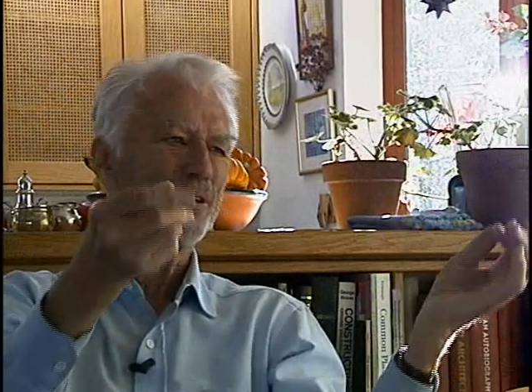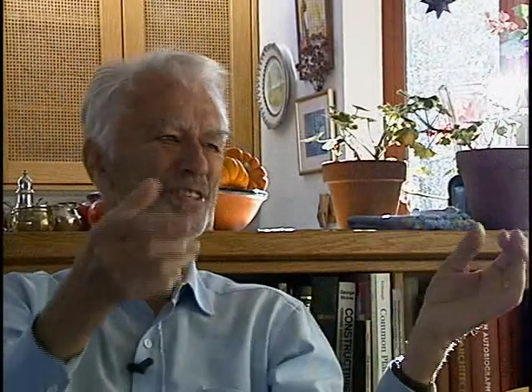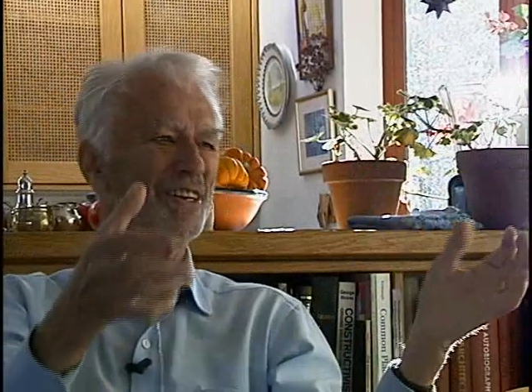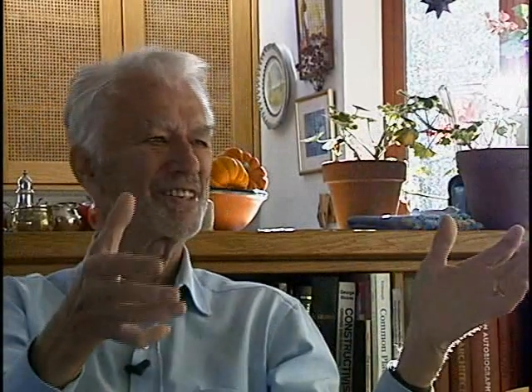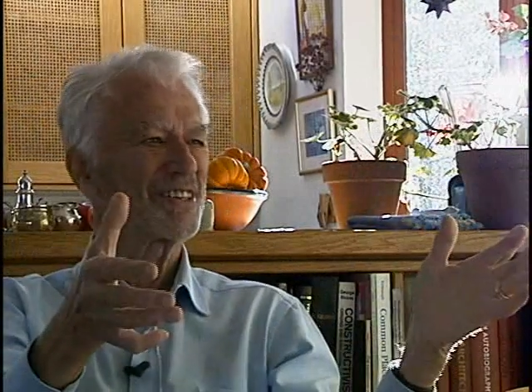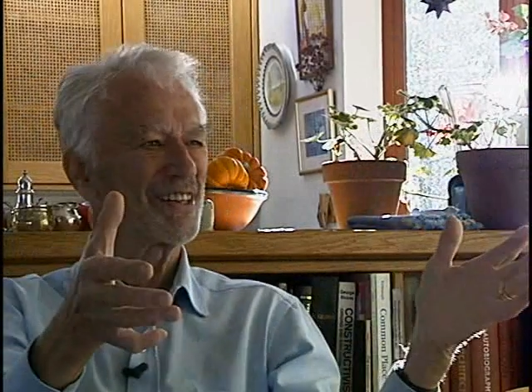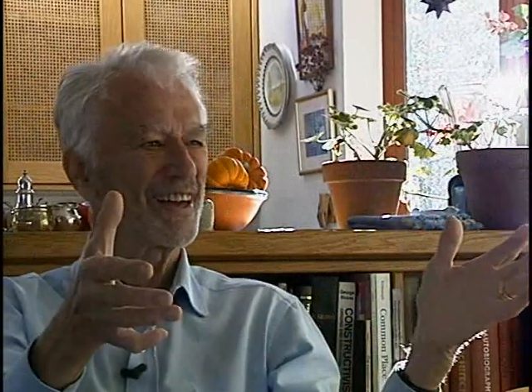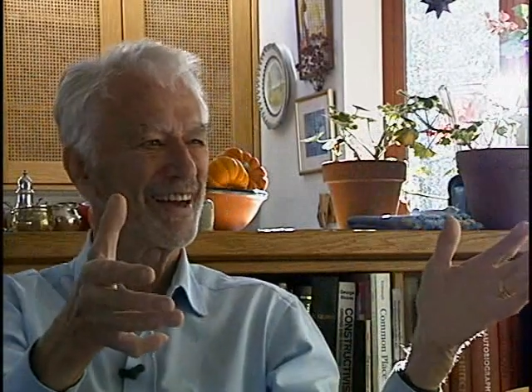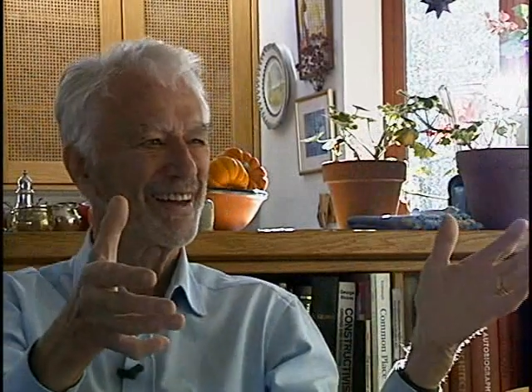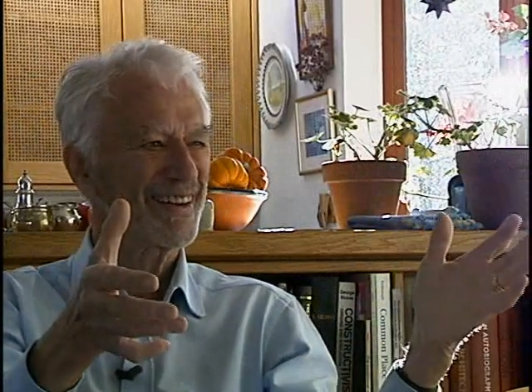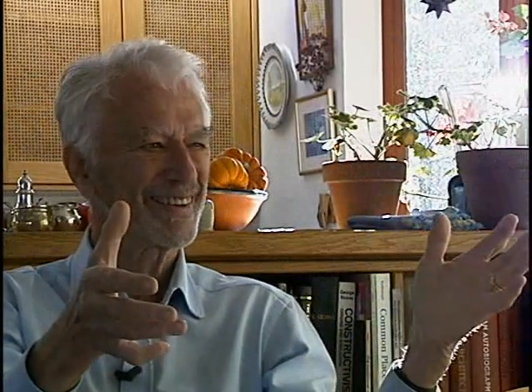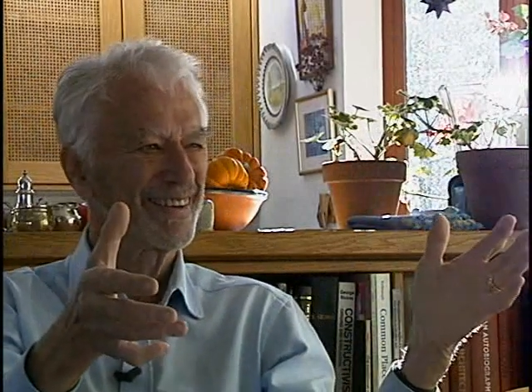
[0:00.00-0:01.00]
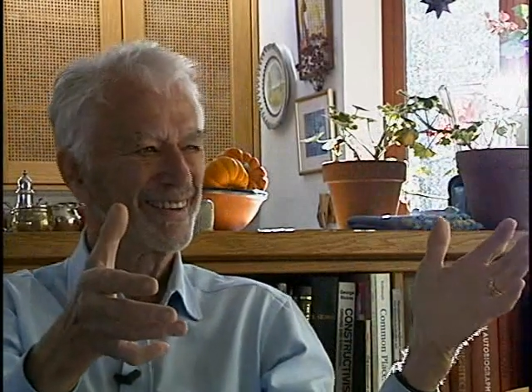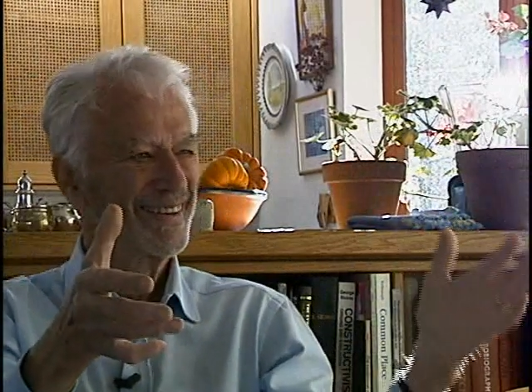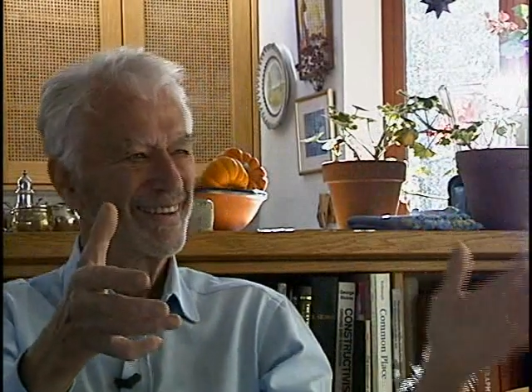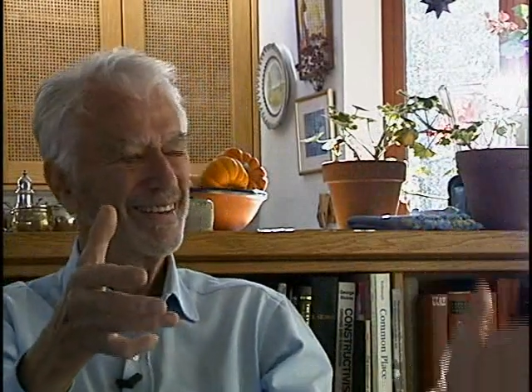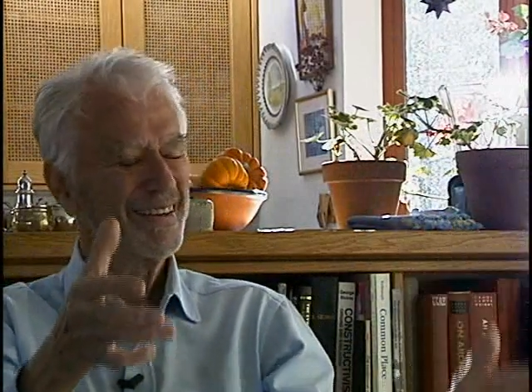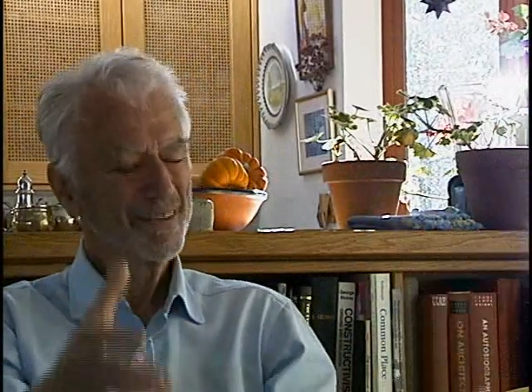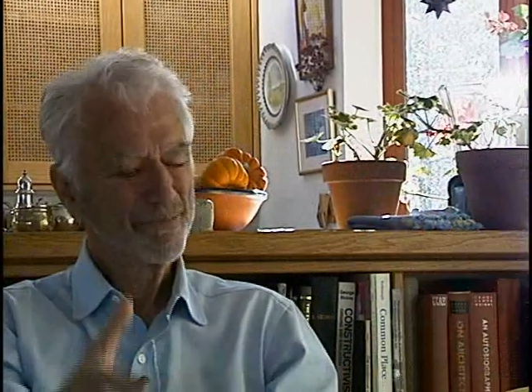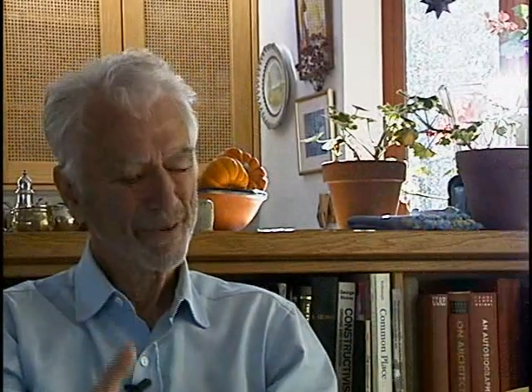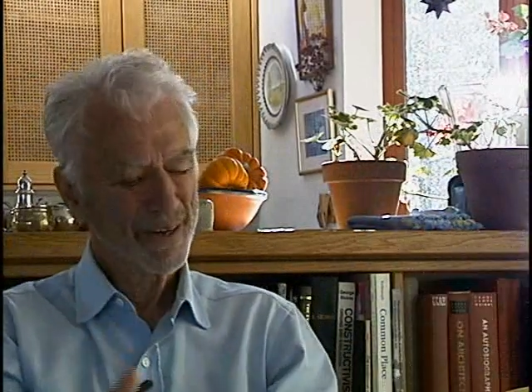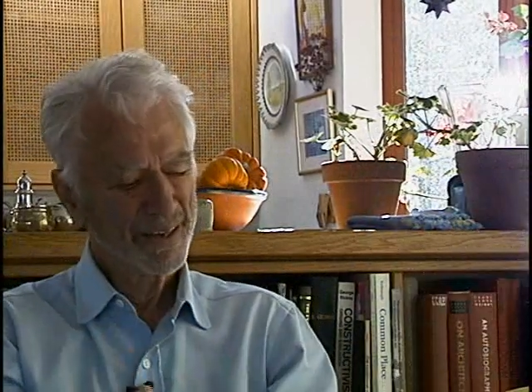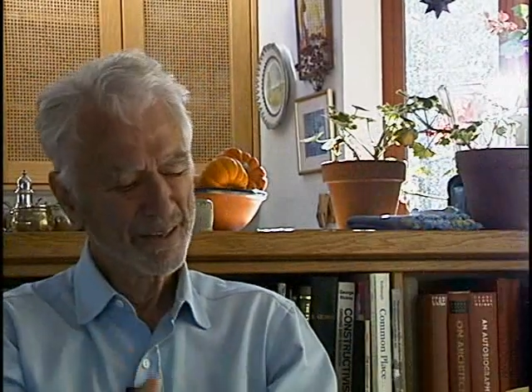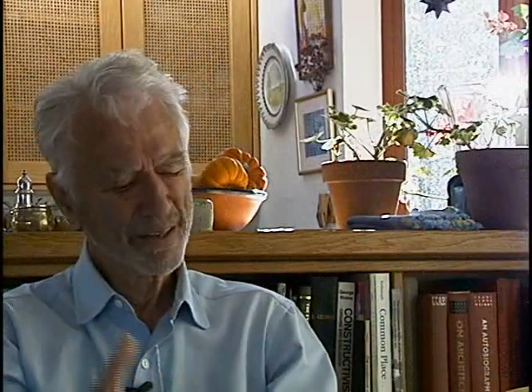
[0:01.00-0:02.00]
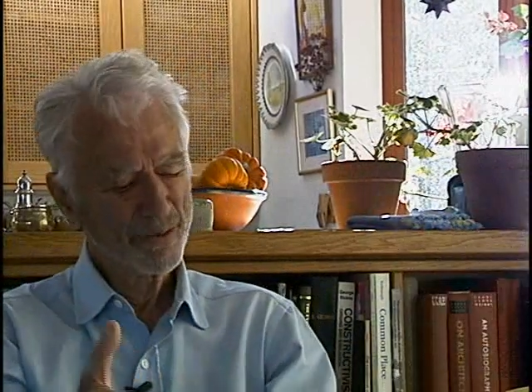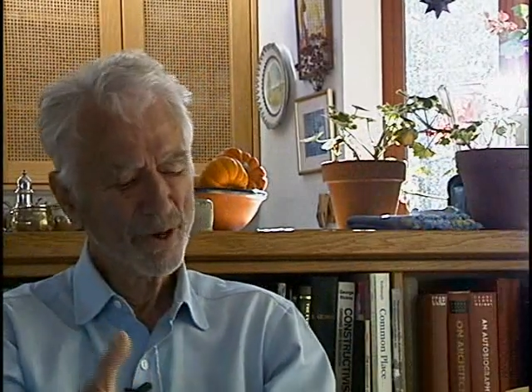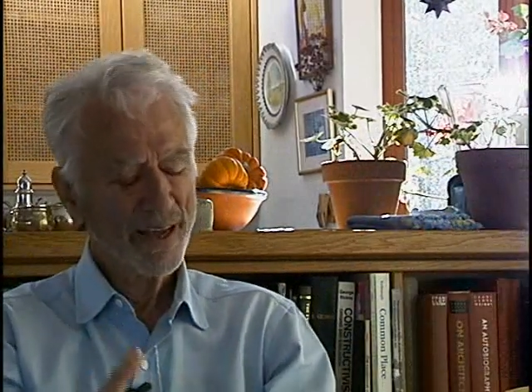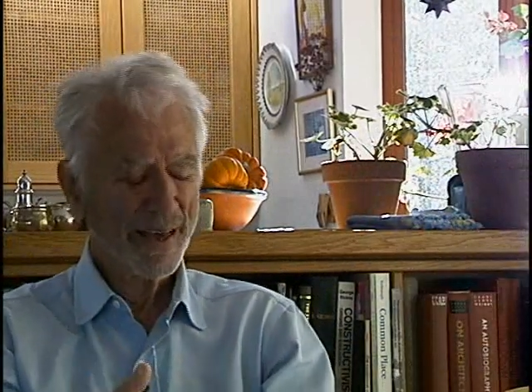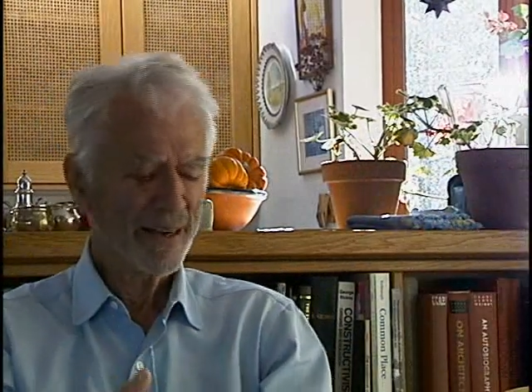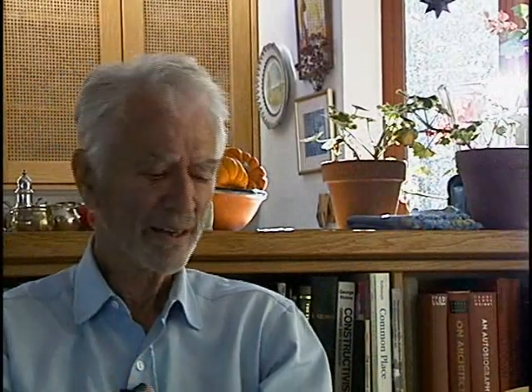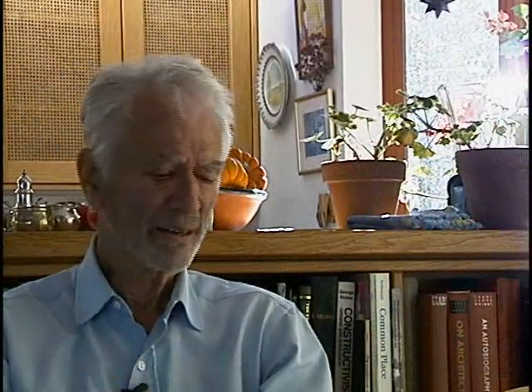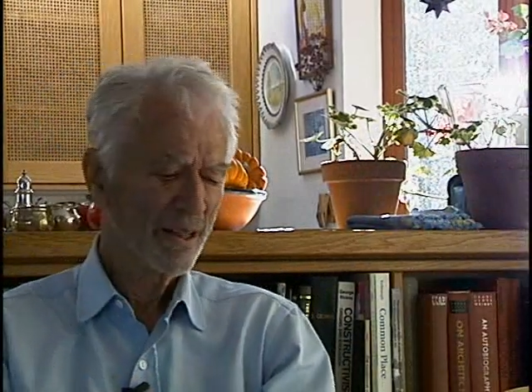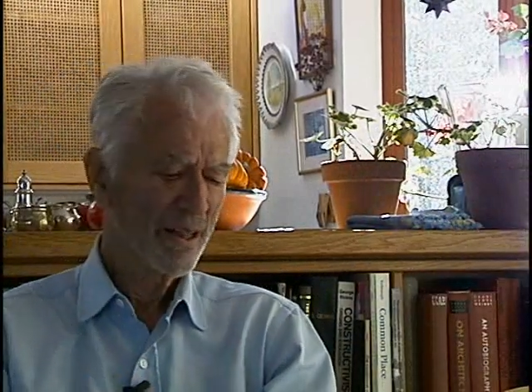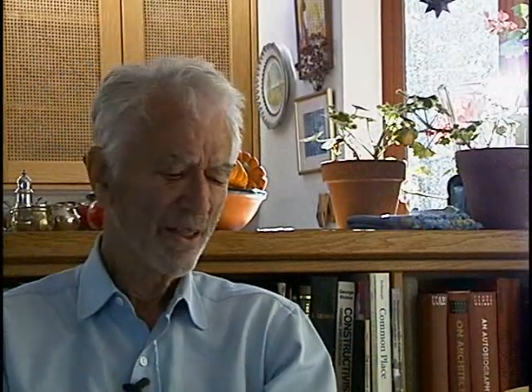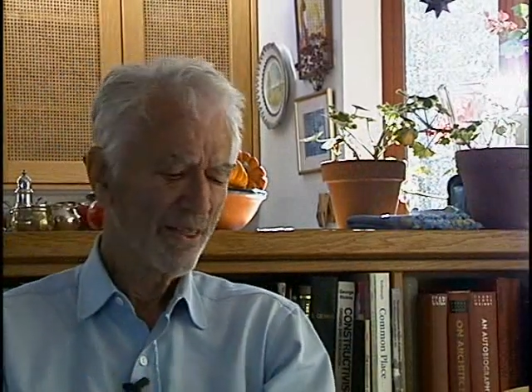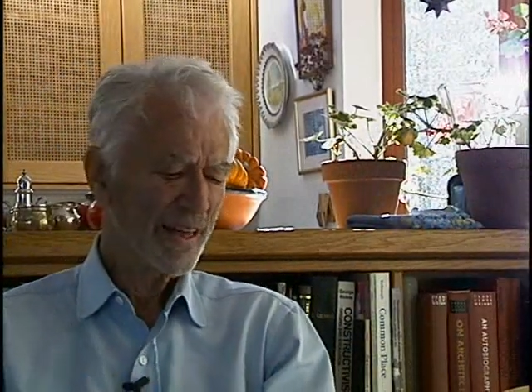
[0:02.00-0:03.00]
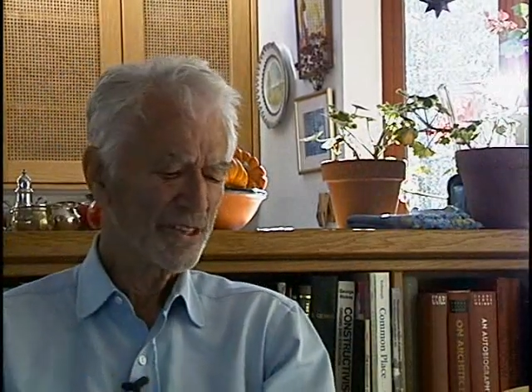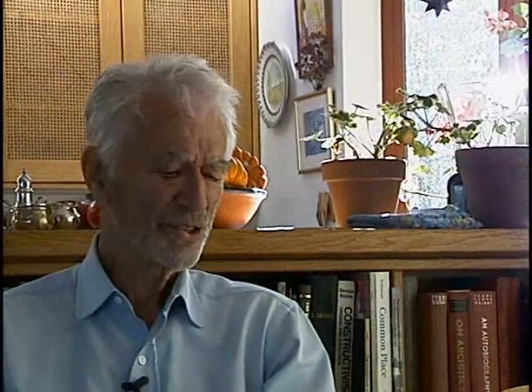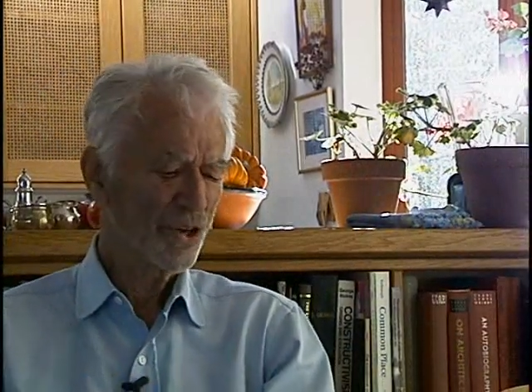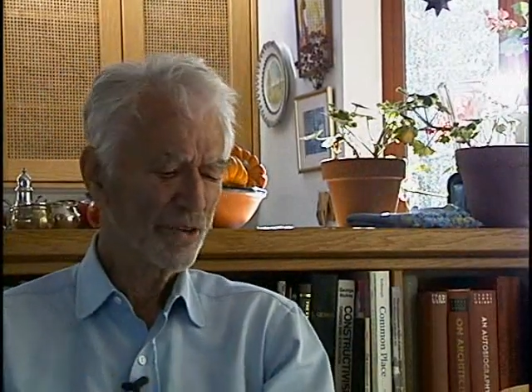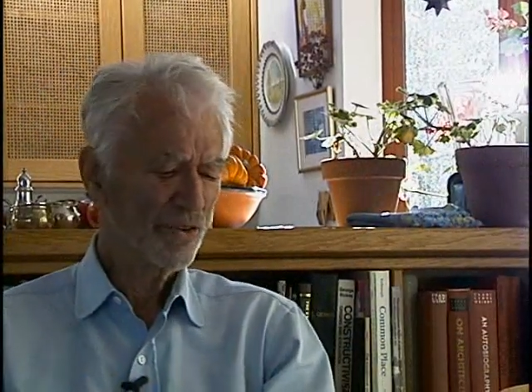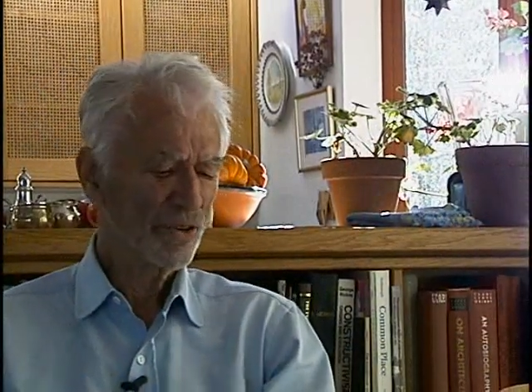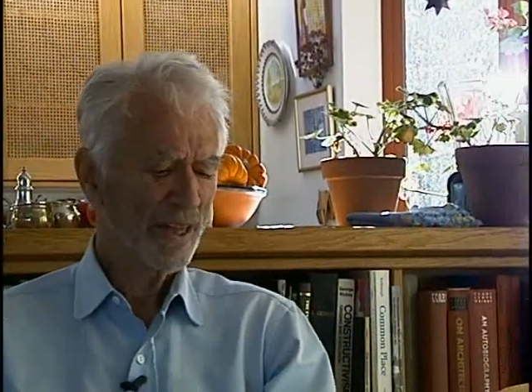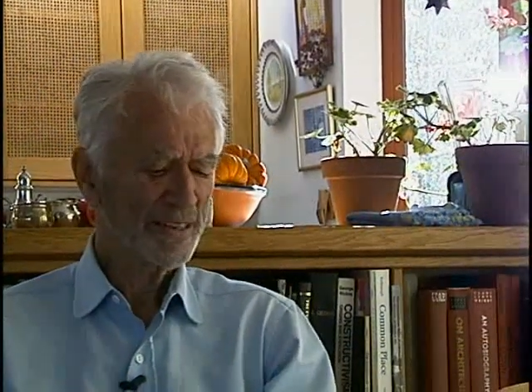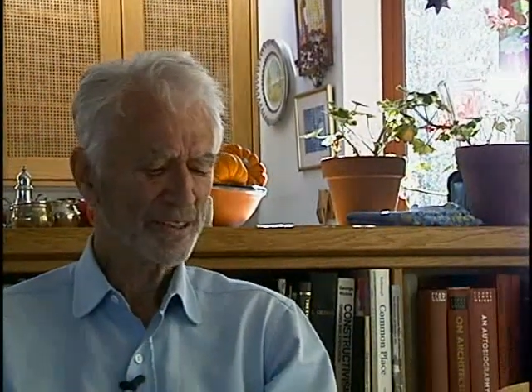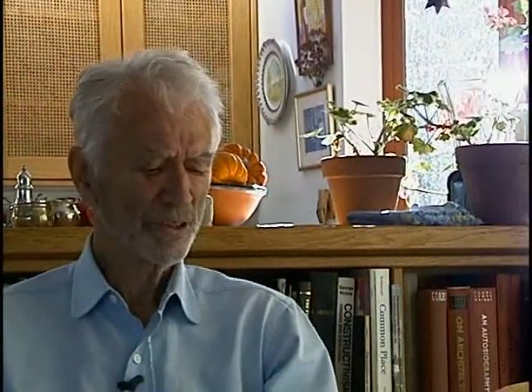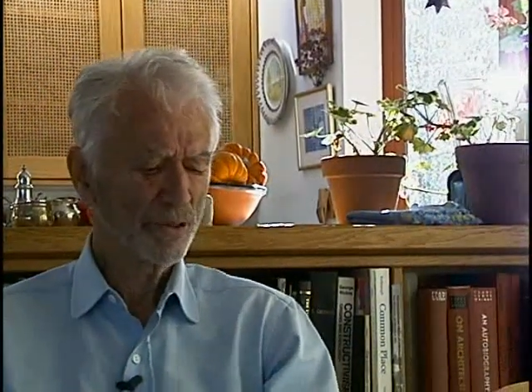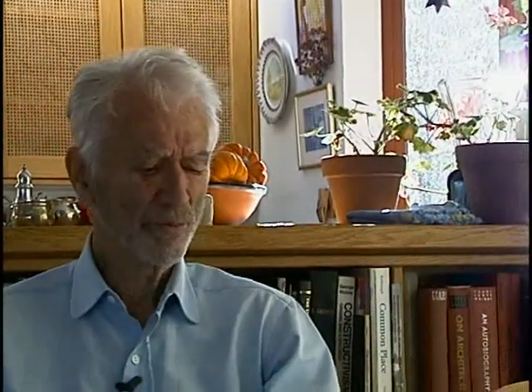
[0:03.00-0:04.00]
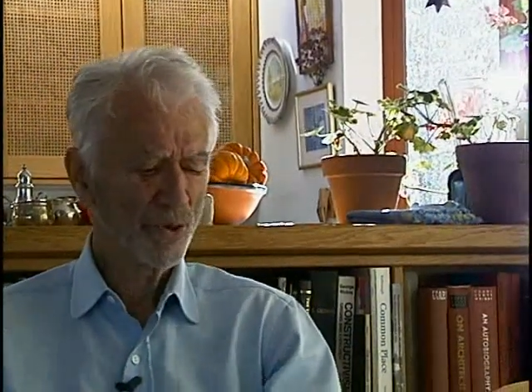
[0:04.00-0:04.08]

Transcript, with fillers: wish I still had it. But uh, we had a, that sort of classical